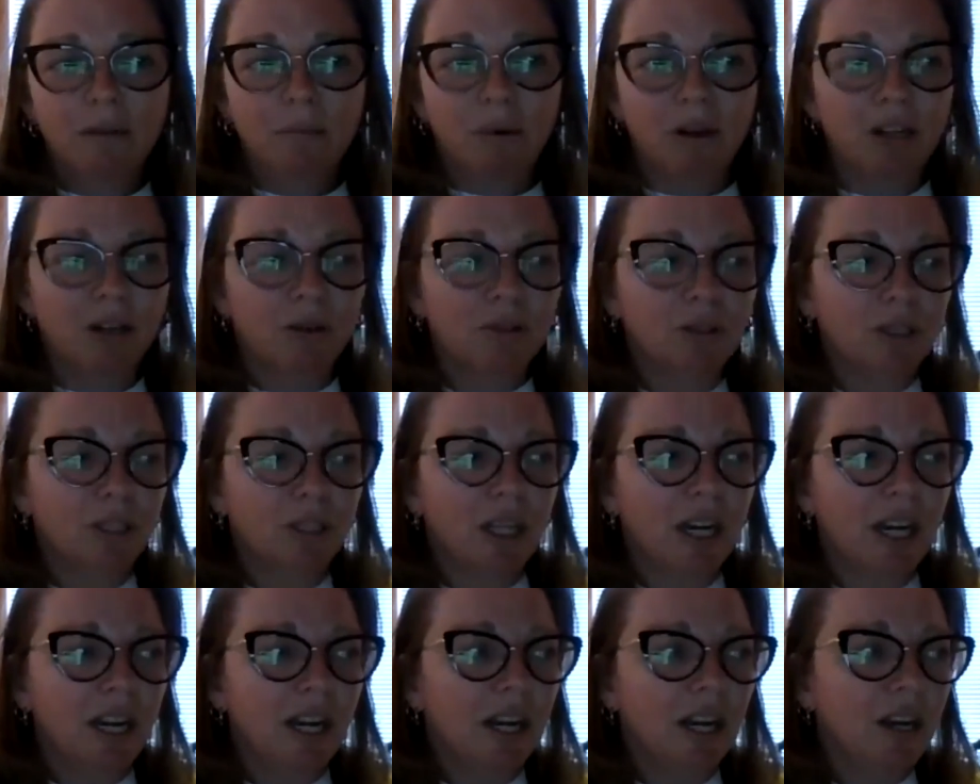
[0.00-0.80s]
But you're
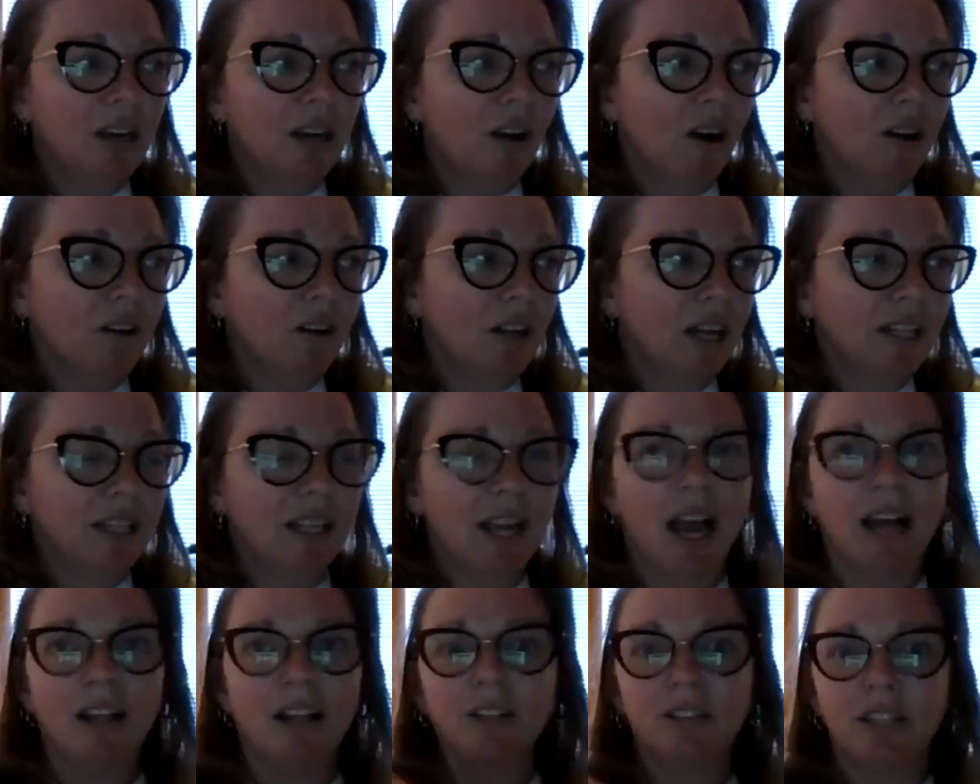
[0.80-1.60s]
sitting on like
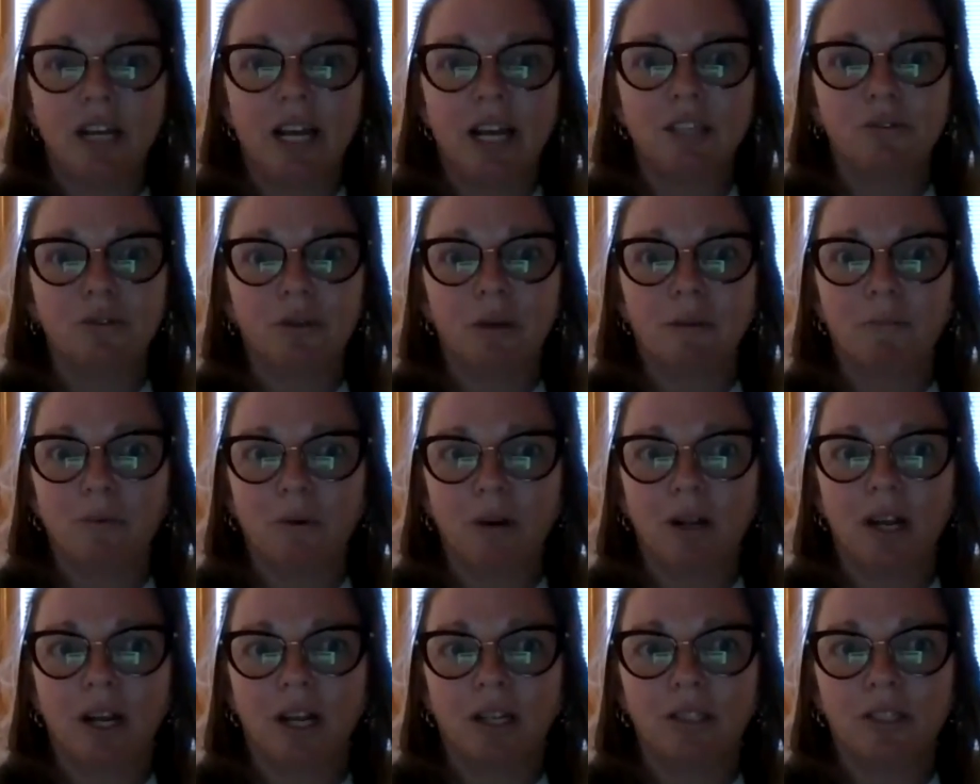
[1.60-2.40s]
the Alexandria
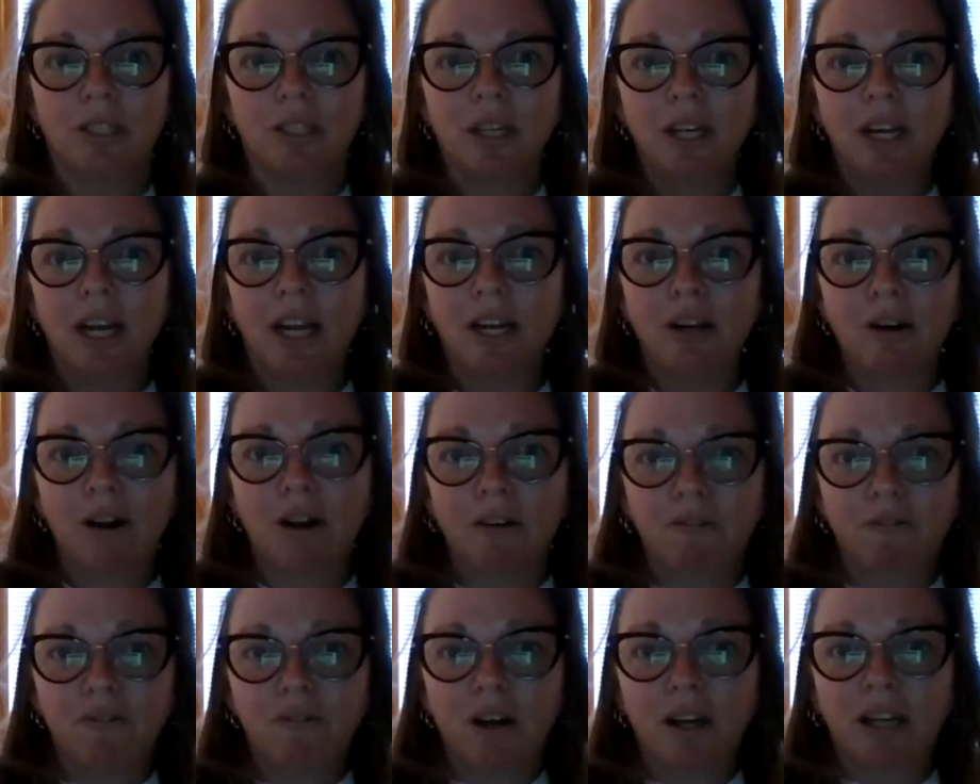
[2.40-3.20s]
Bridge and you're
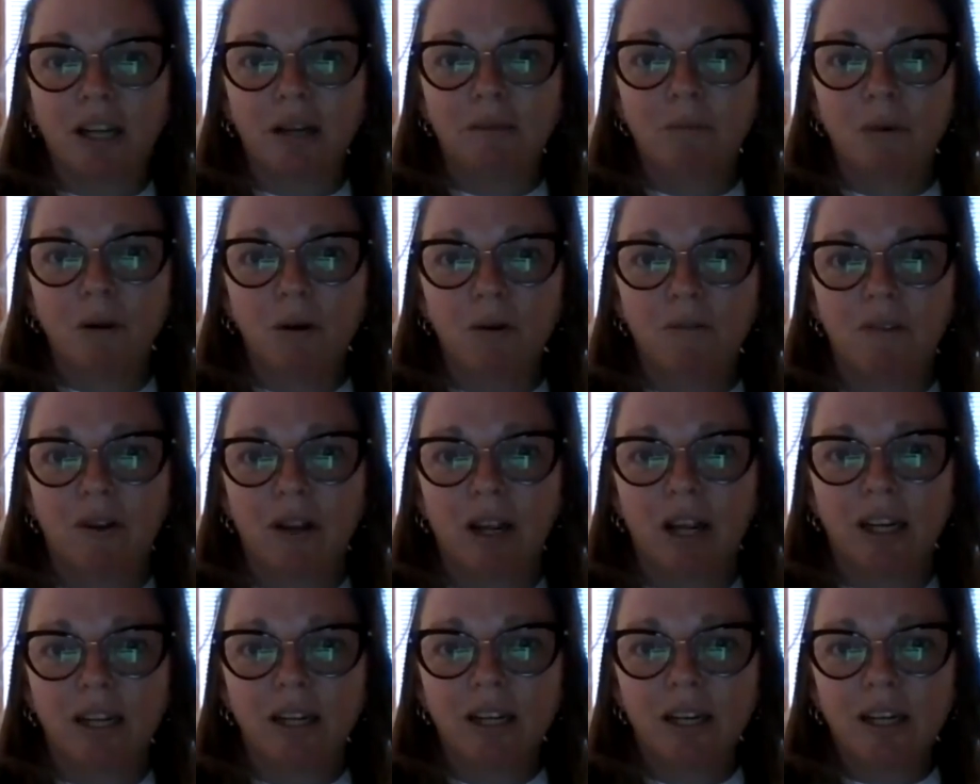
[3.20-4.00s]
not fucking
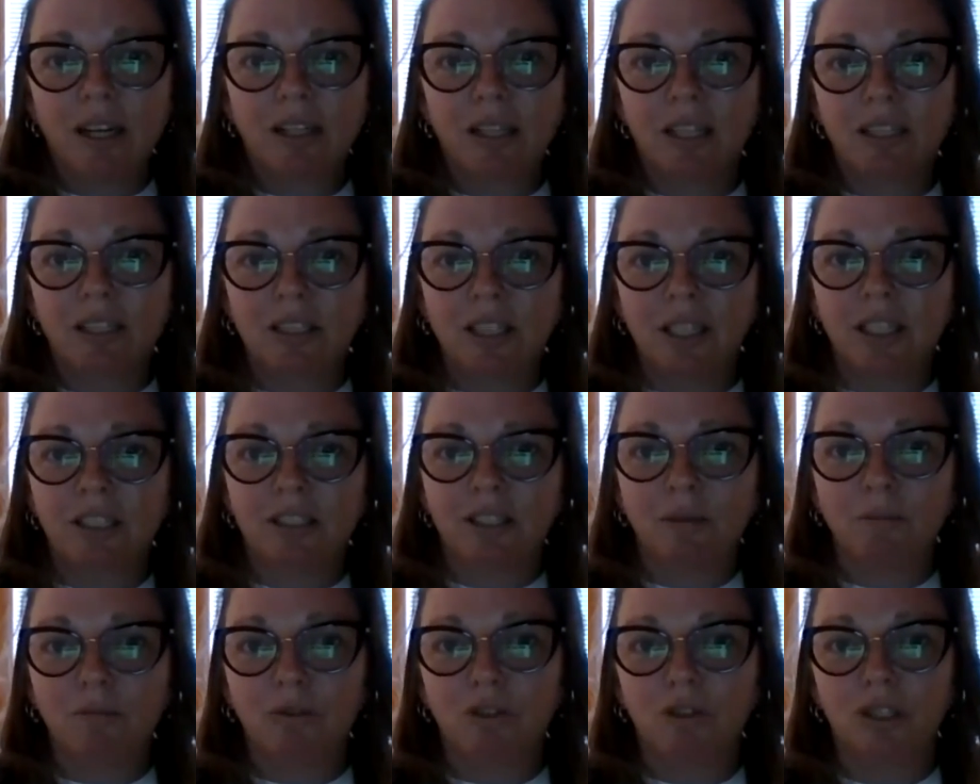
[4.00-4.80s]
moving, listening to
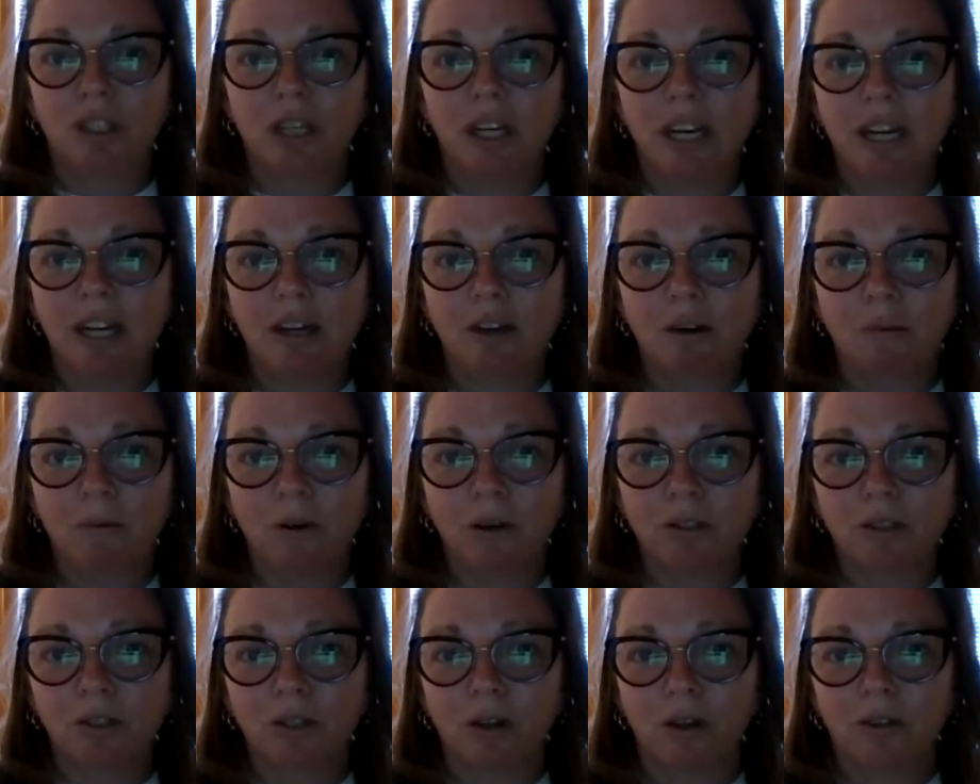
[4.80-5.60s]
some shitty
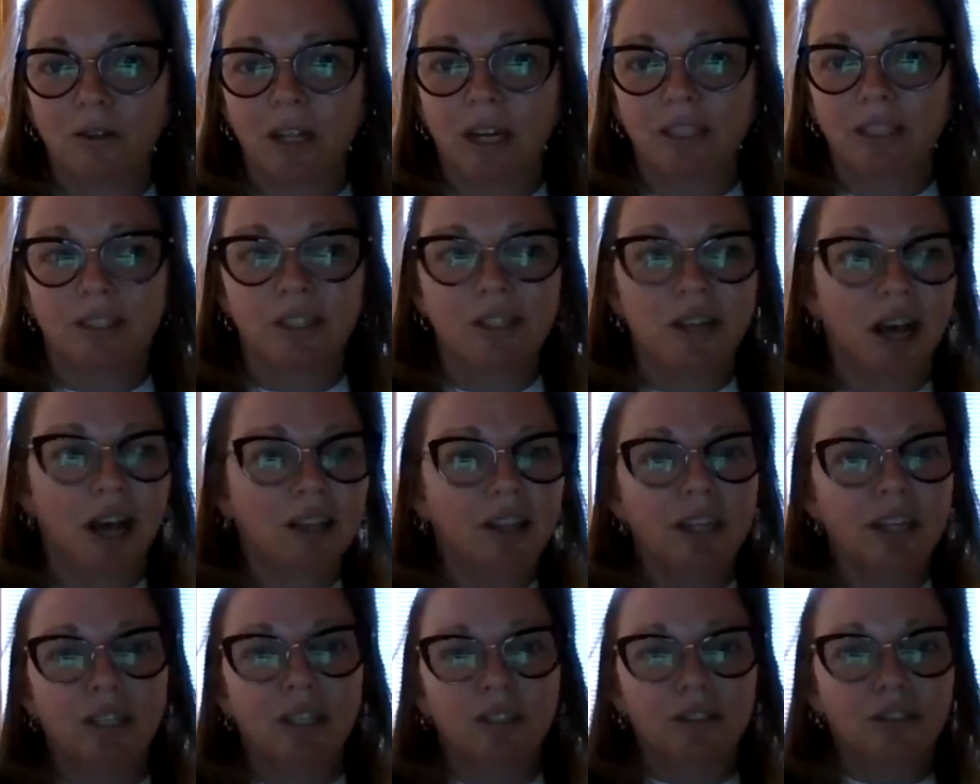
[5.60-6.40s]
commercial that has
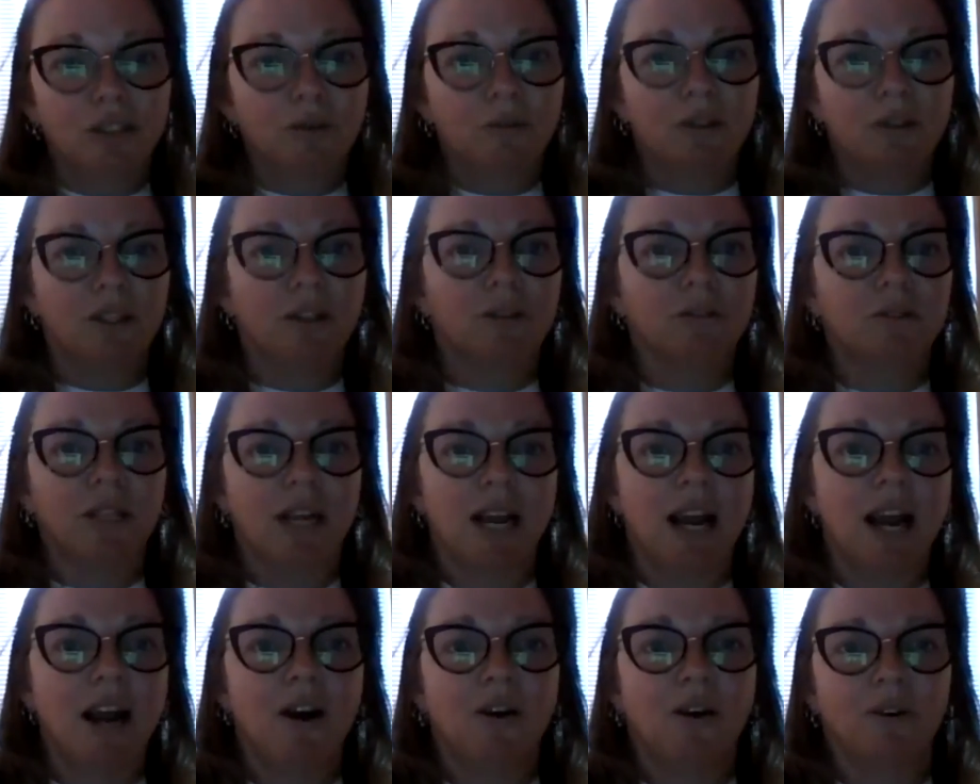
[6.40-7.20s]
nothing to do with your
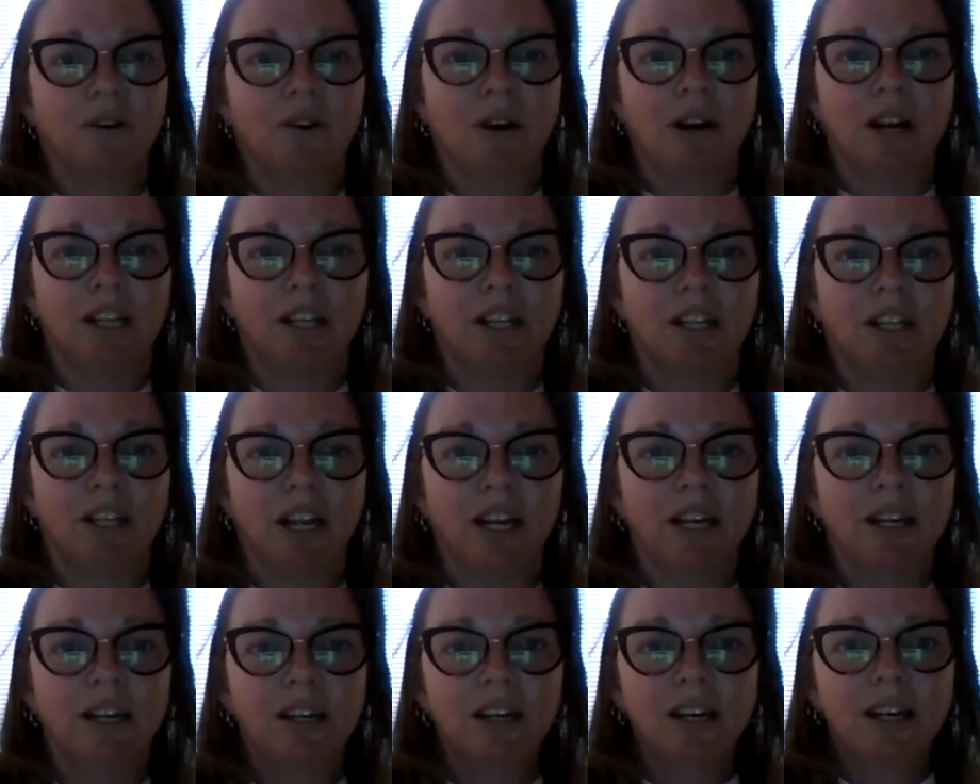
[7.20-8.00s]
town or
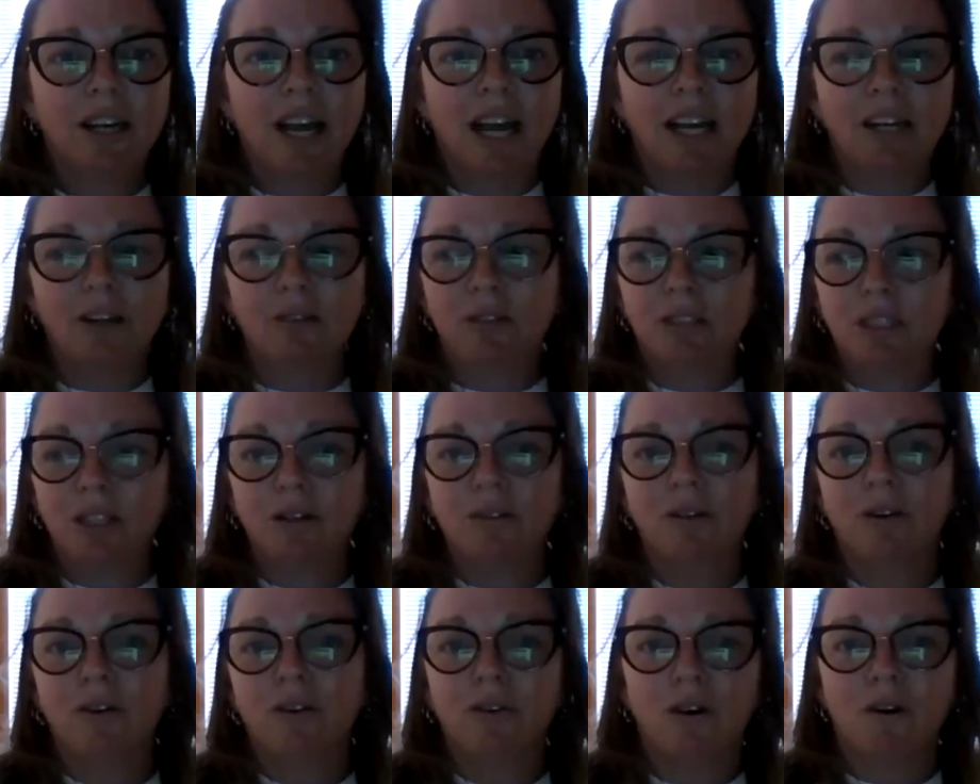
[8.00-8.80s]
anything, and you
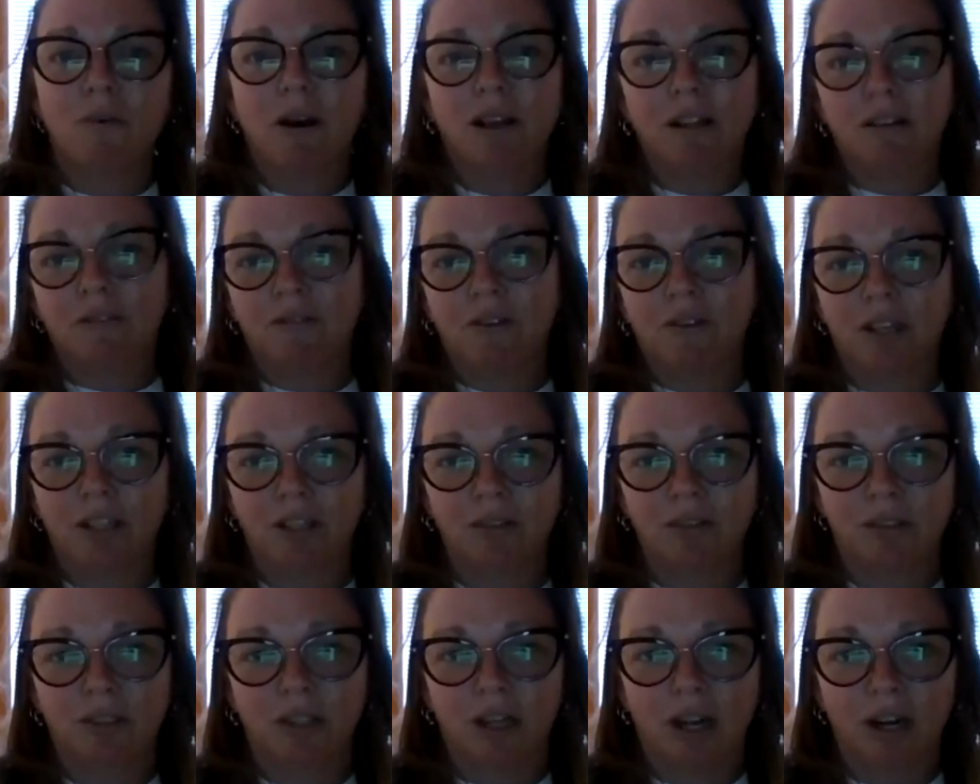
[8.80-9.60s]
still don't know why the fuck
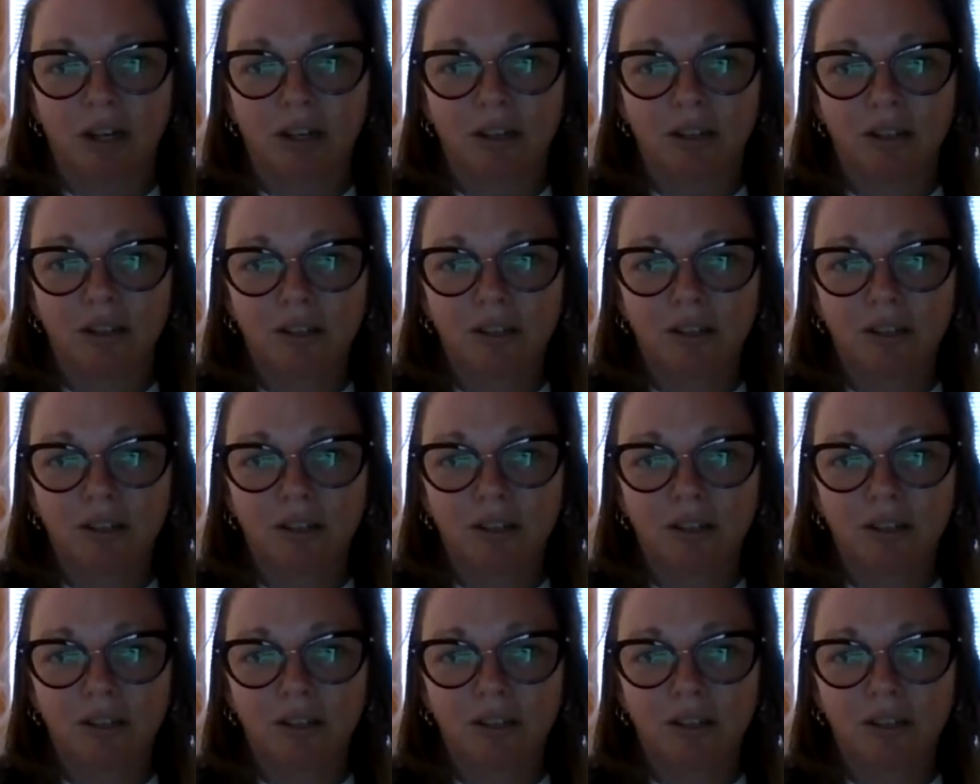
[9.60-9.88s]
you're stuck.